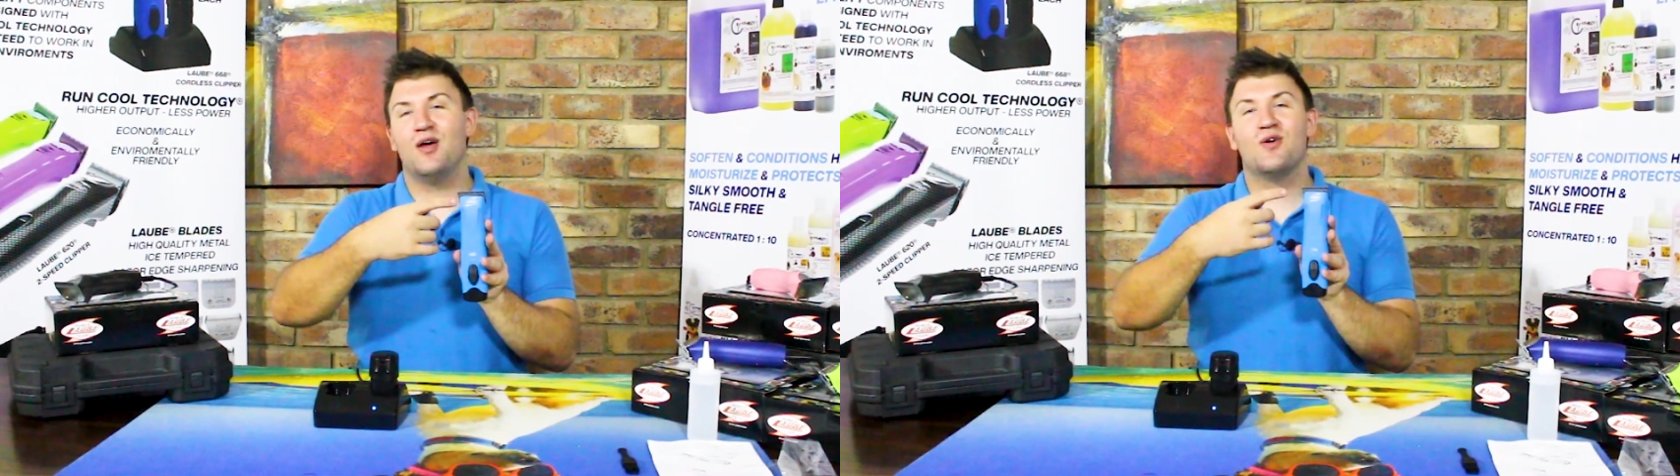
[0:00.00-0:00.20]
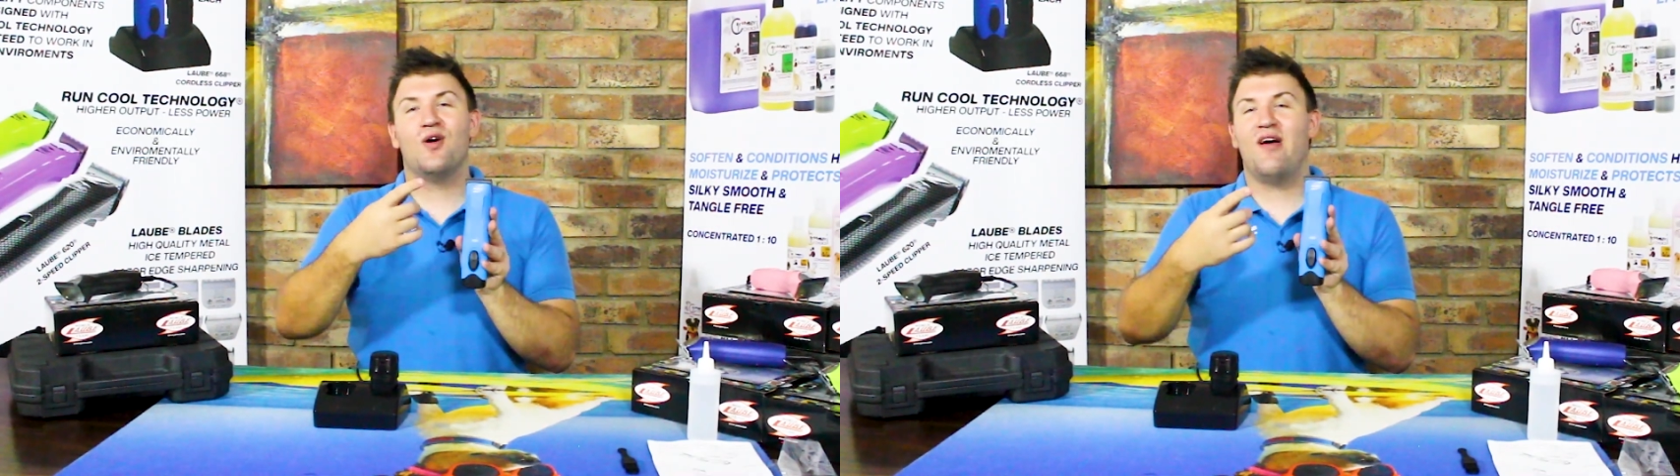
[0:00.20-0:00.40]

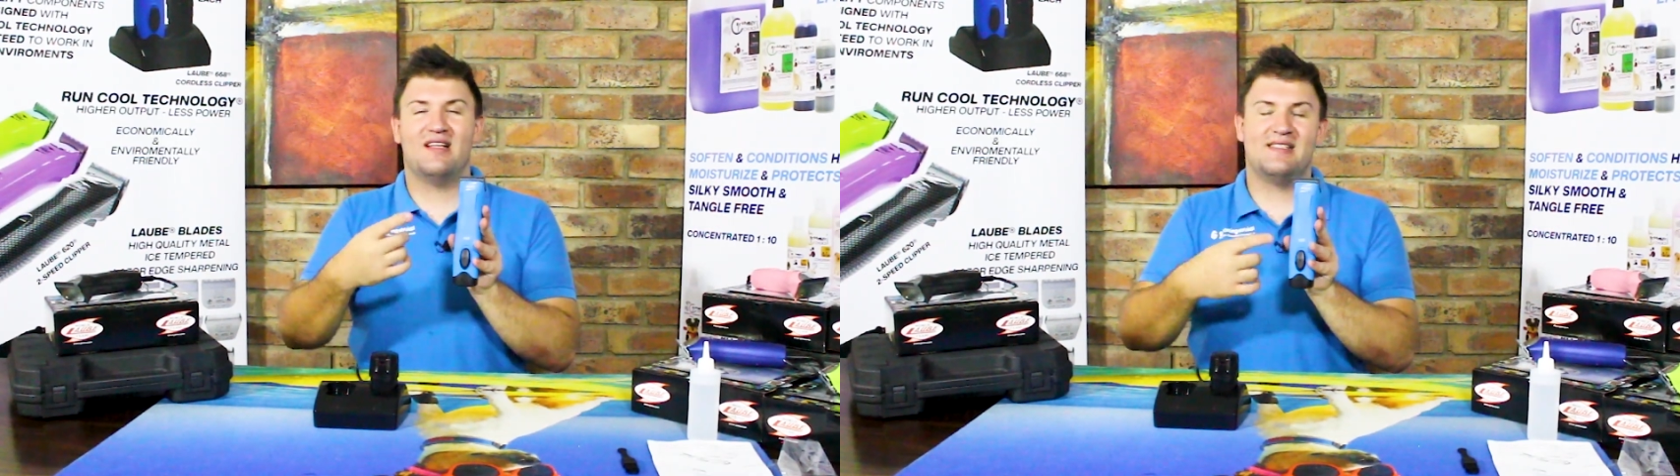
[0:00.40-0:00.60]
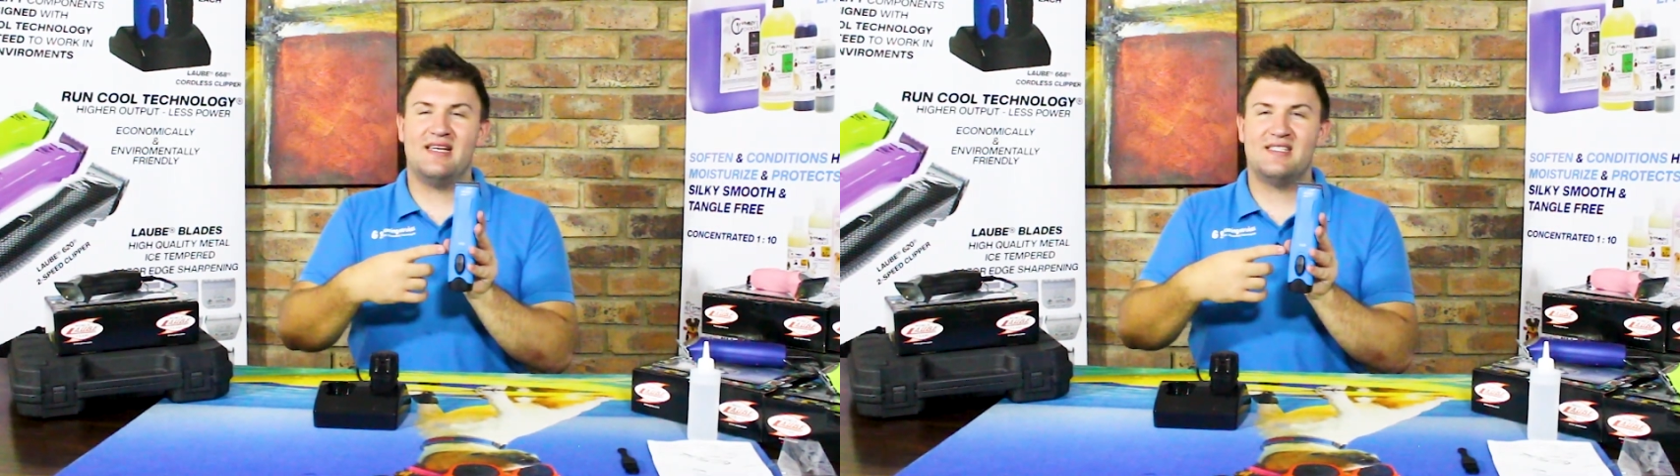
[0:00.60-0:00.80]
logo
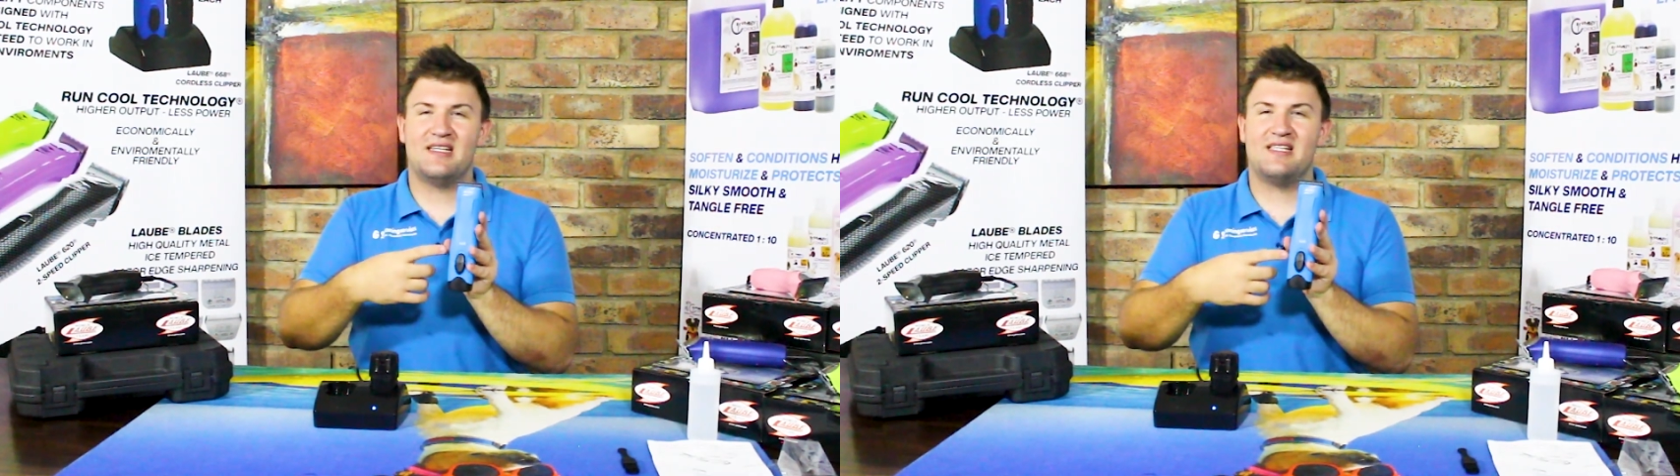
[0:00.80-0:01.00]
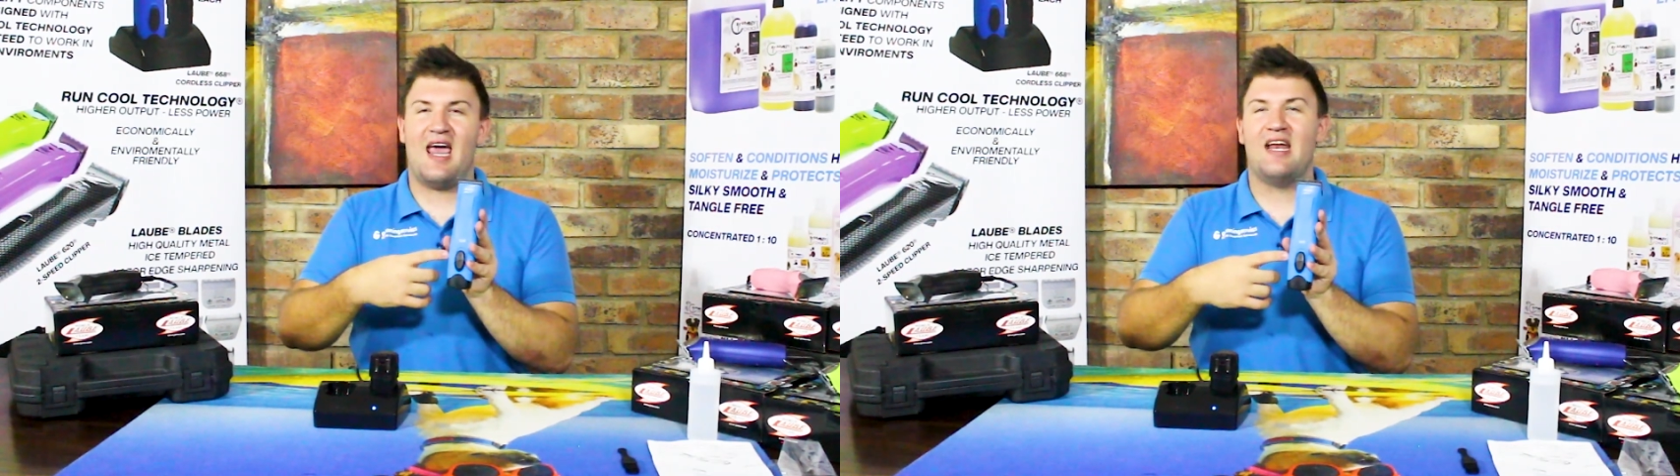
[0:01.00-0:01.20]
and the
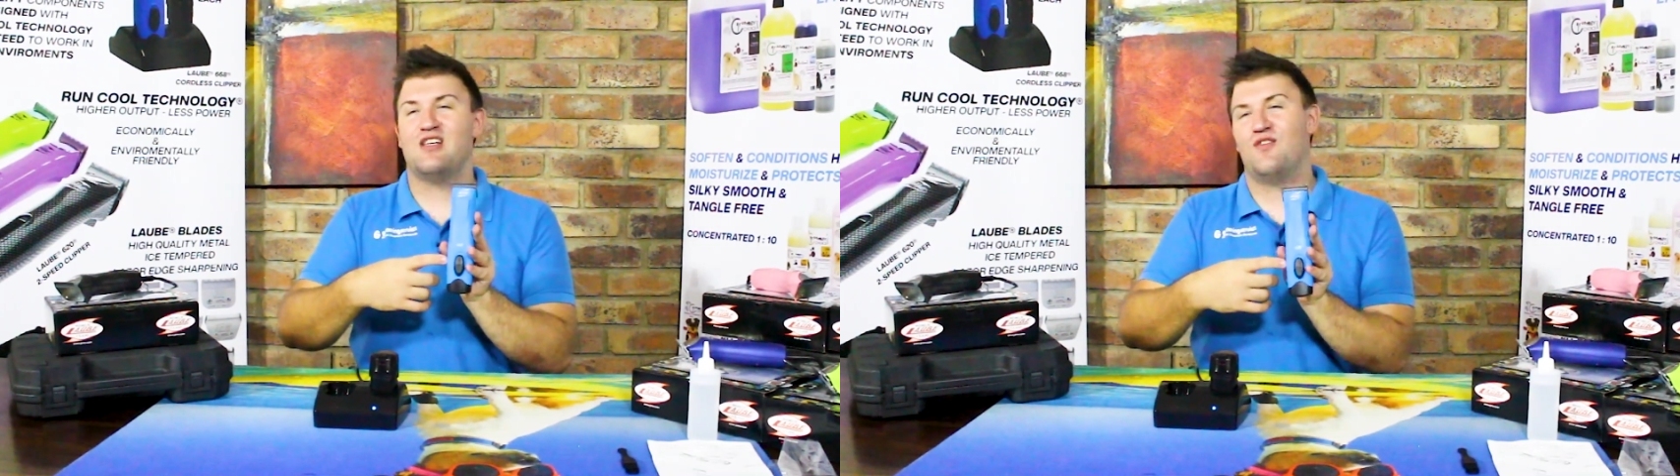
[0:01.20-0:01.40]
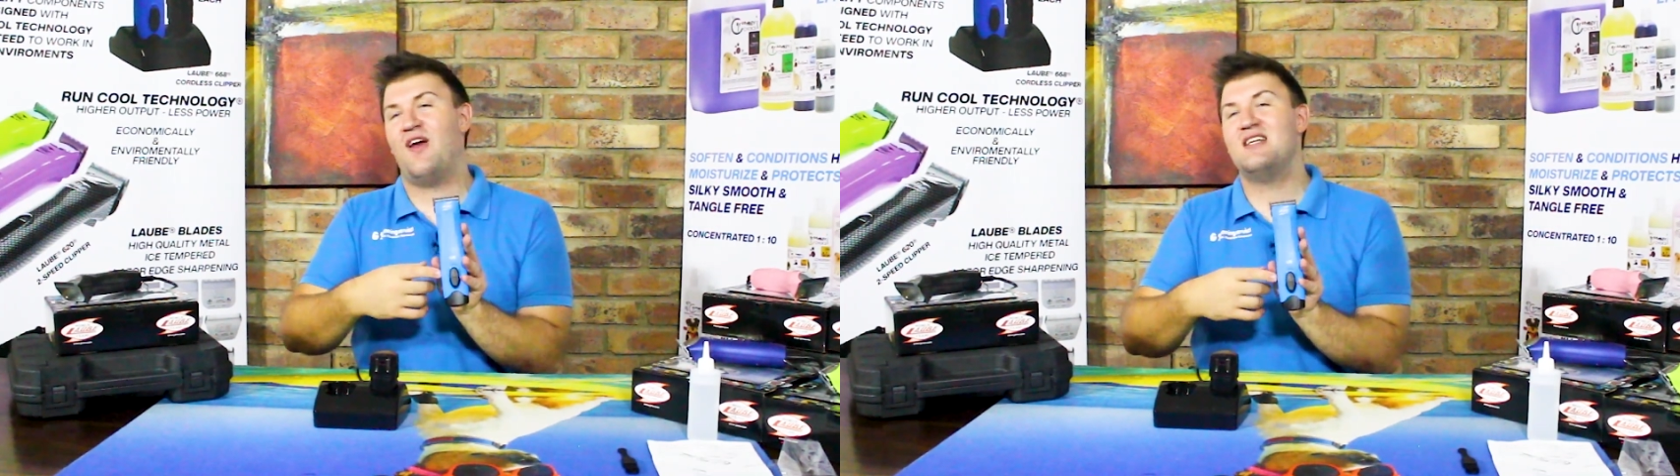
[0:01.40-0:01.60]

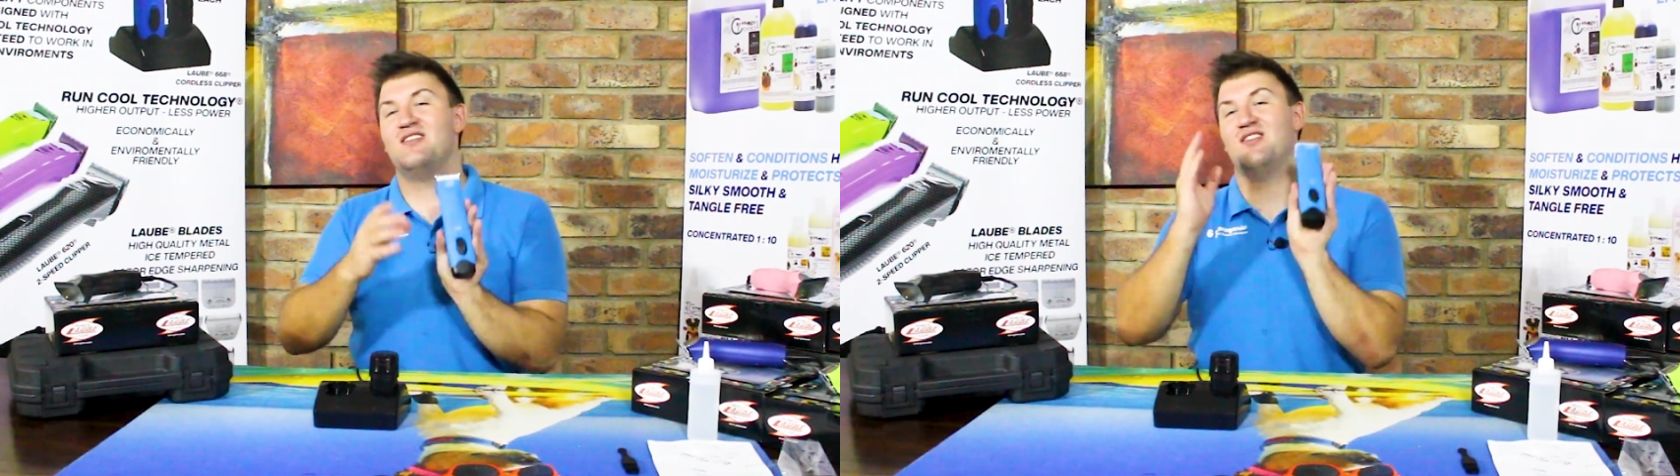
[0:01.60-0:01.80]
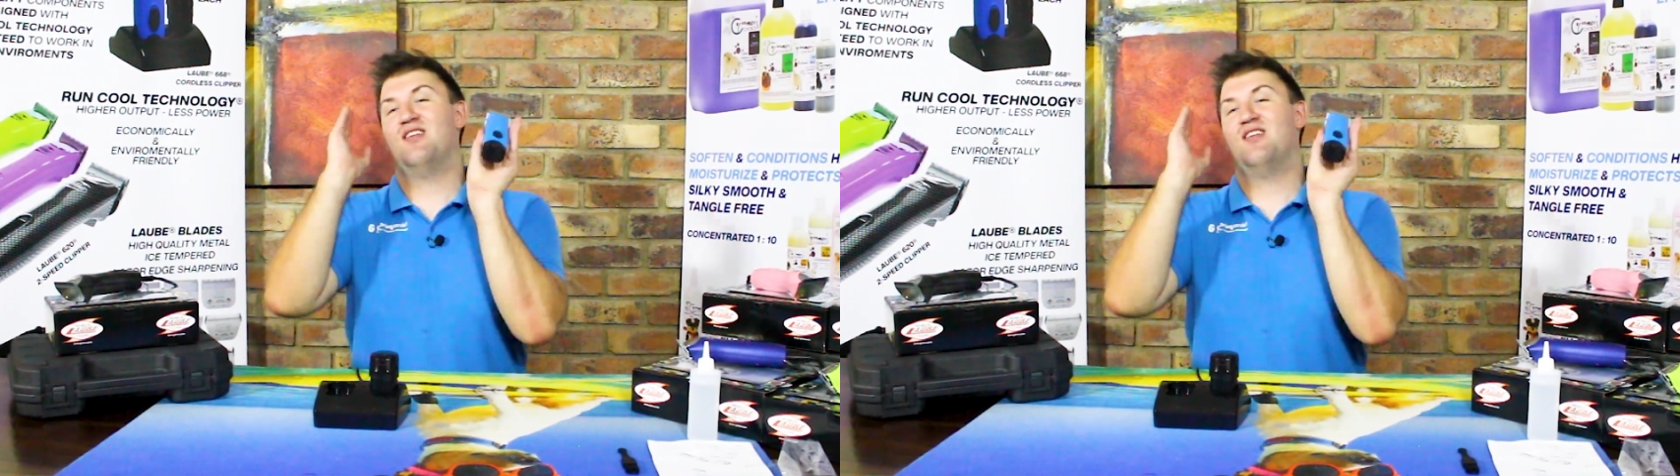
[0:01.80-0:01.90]
668 is facing